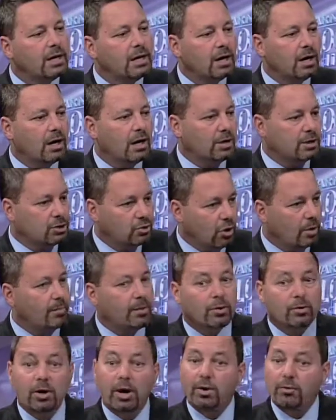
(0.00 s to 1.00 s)
uh, show up
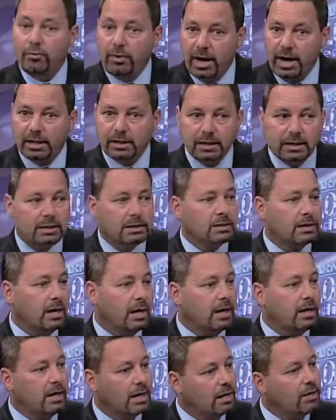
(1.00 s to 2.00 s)
at, at rallies
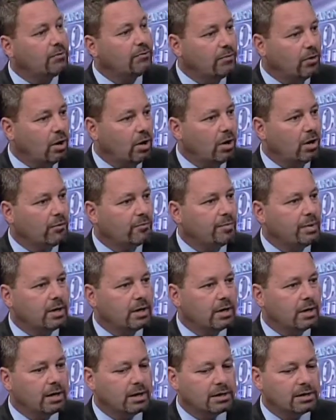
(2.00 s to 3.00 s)
and get involved
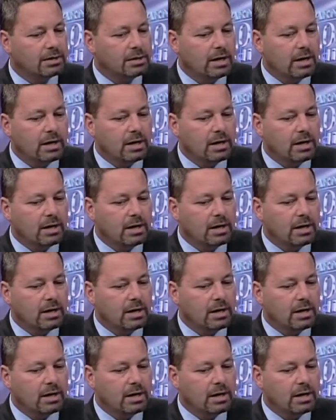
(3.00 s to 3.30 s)
because